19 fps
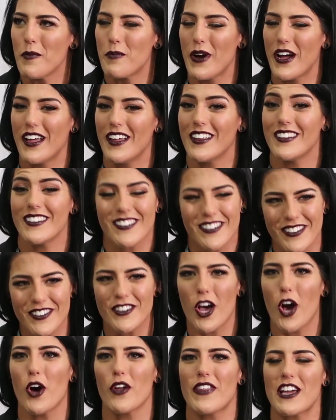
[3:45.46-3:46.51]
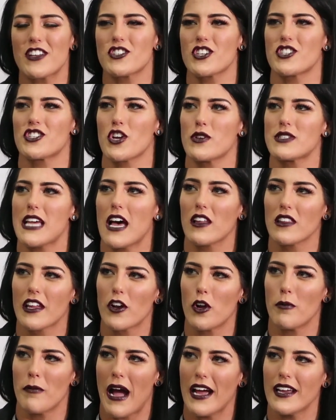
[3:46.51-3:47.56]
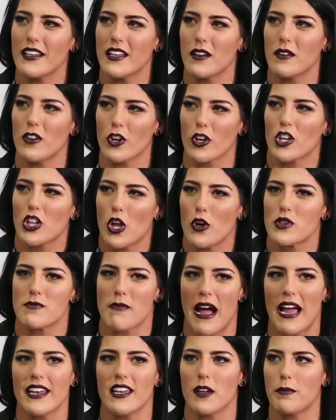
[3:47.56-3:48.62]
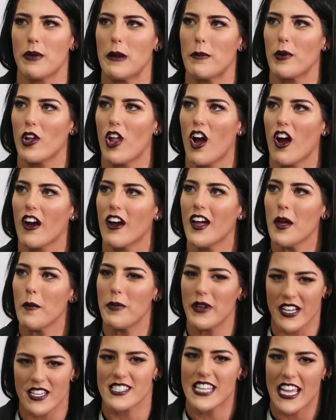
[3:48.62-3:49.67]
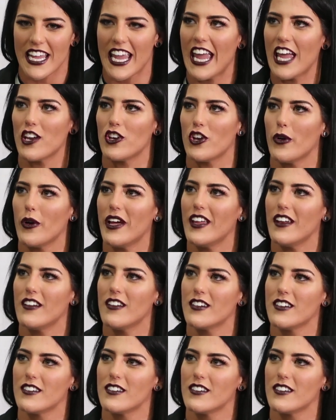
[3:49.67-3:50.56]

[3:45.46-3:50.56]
But no, that just shows how little-minded or closed-minded people are, because they can do it.